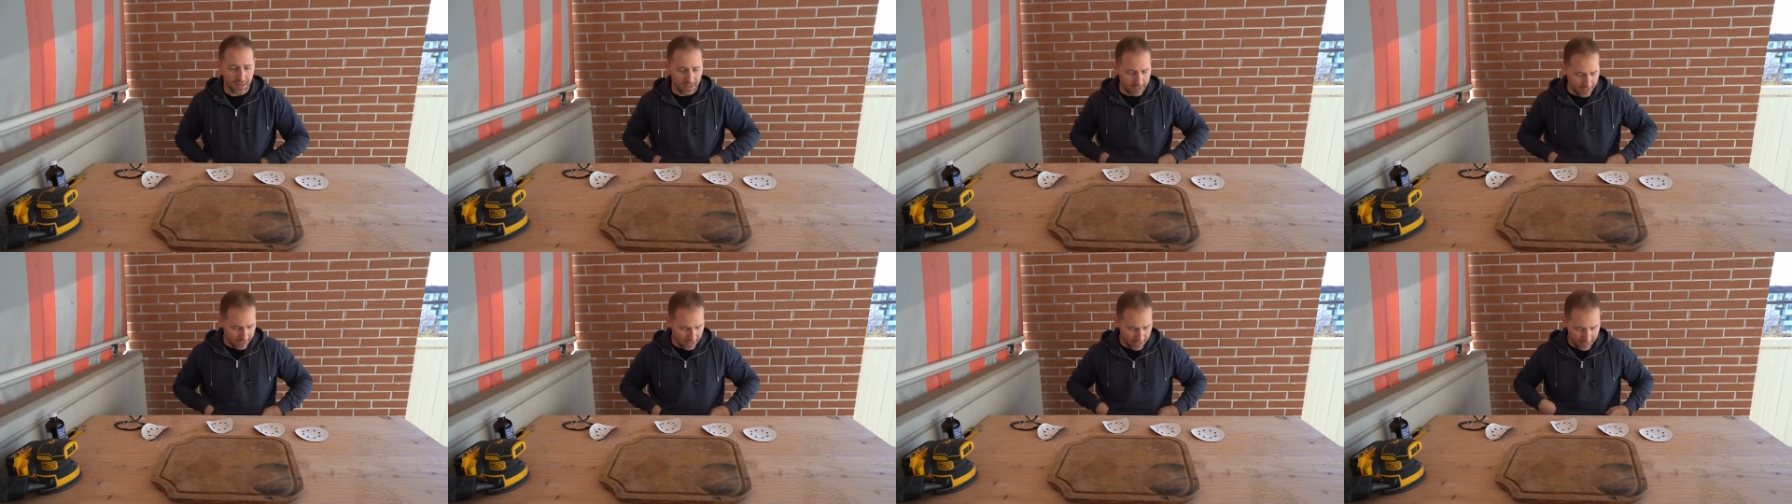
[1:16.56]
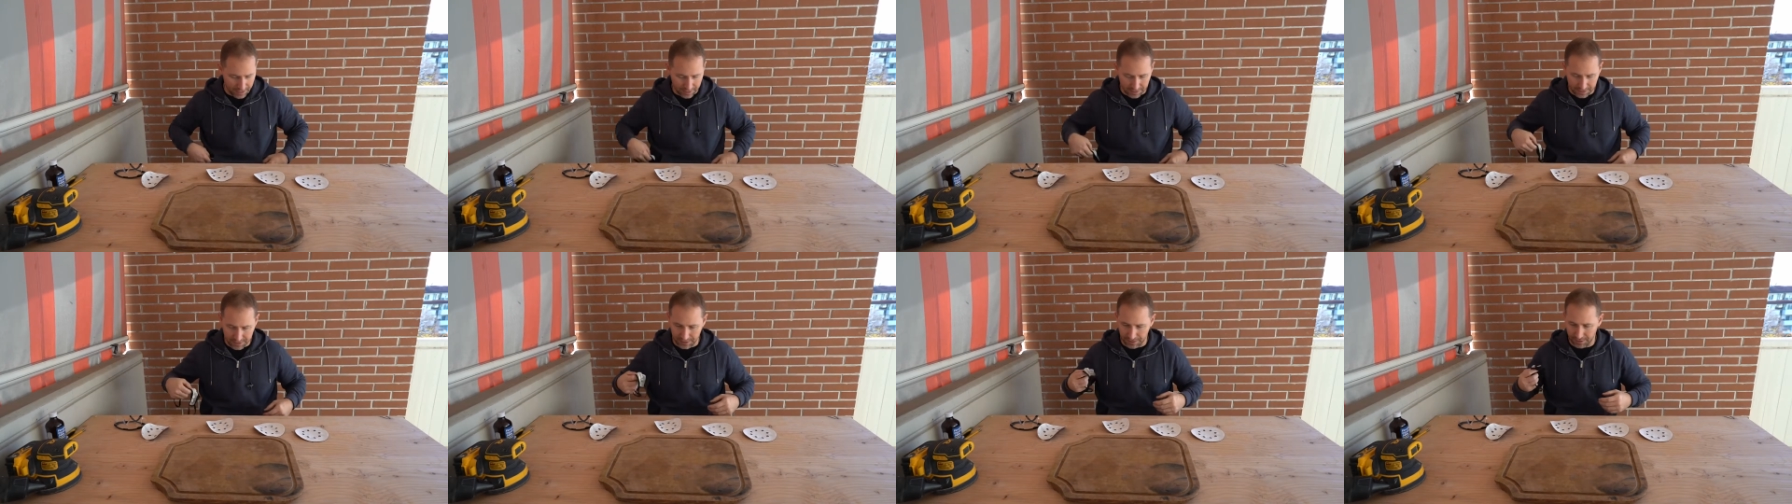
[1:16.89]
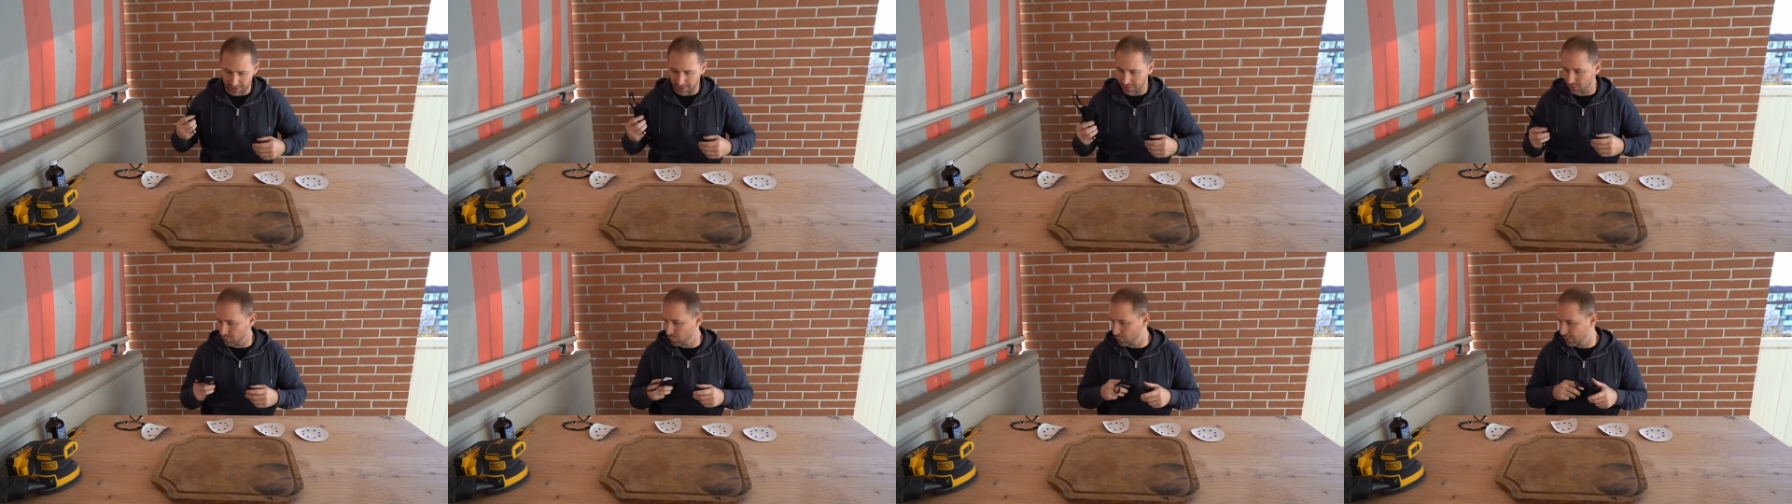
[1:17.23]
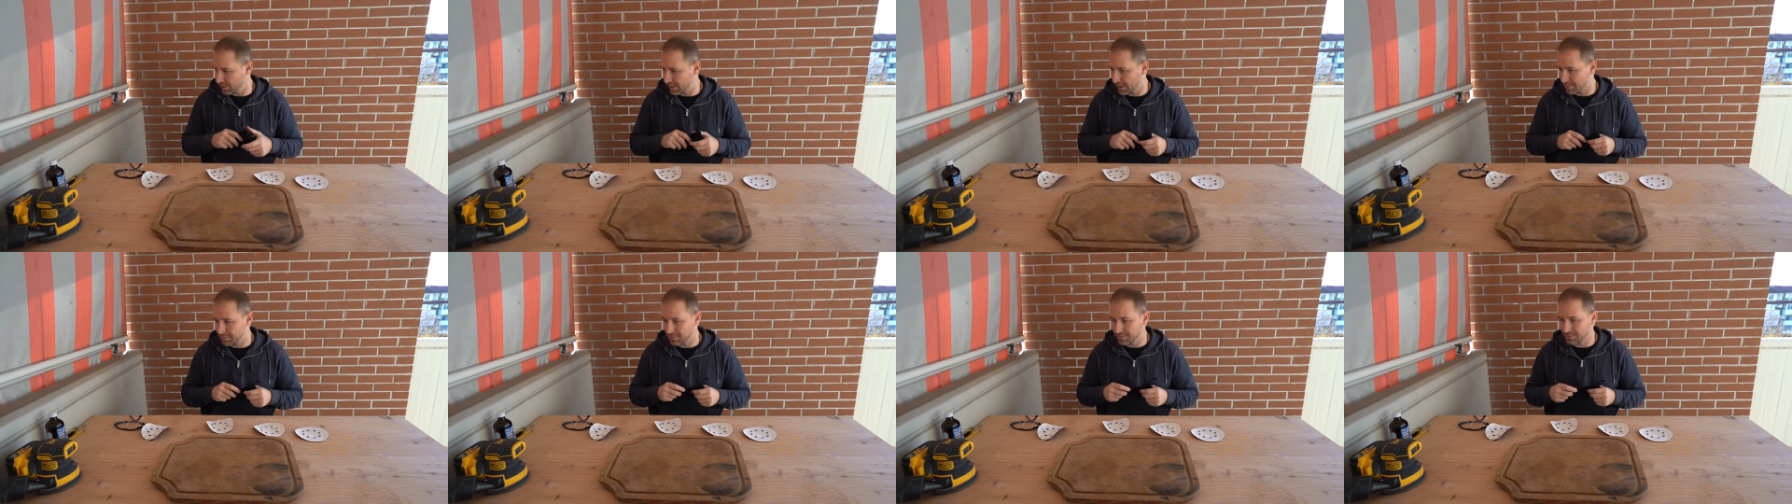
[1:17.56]
and when
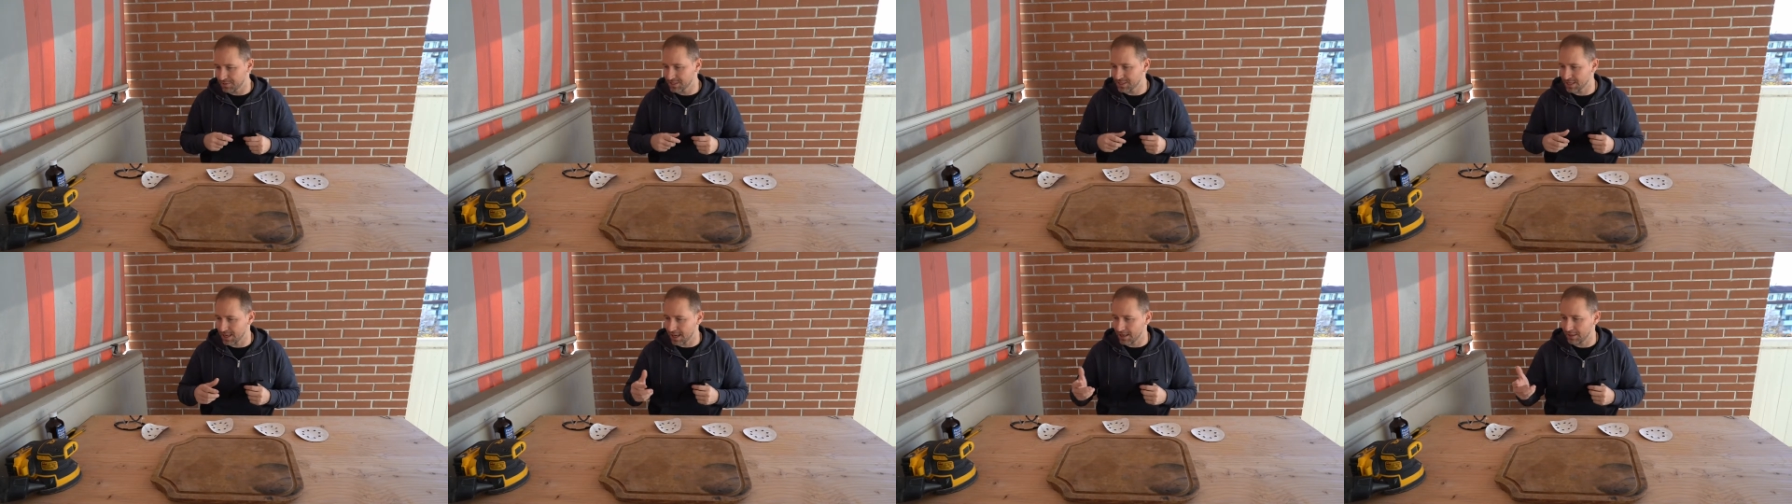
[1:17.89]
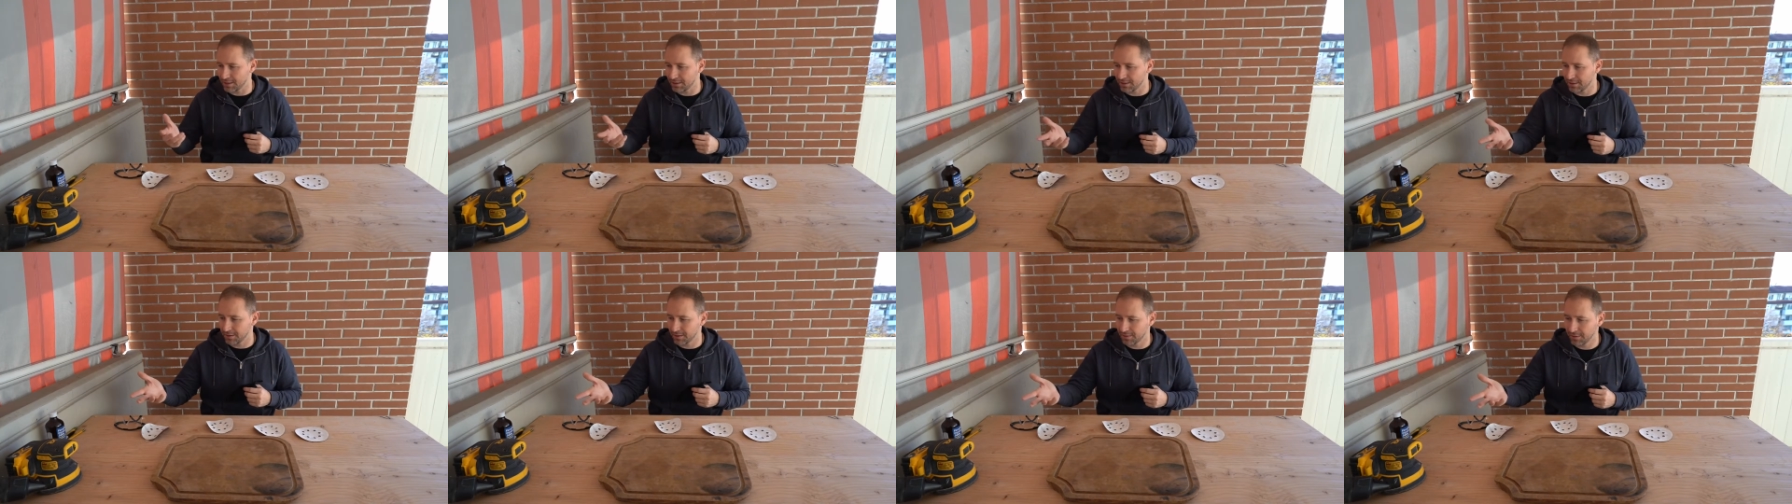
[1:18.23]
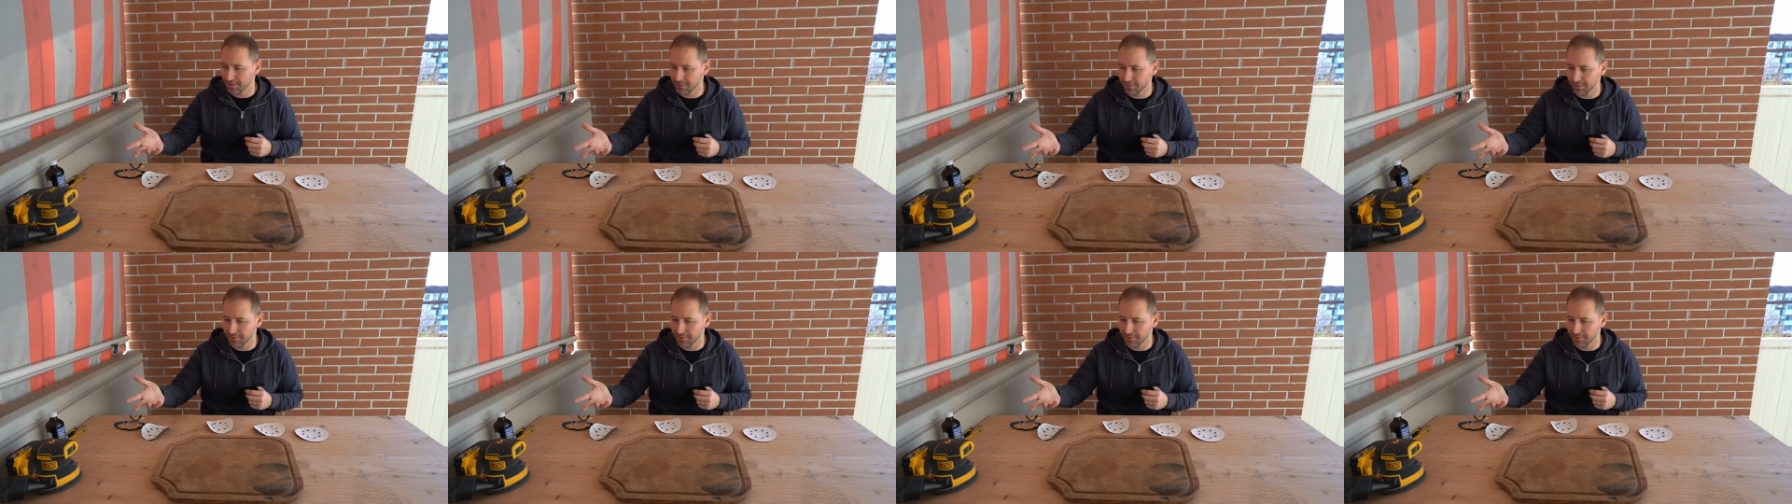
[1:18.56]
I'm sanding,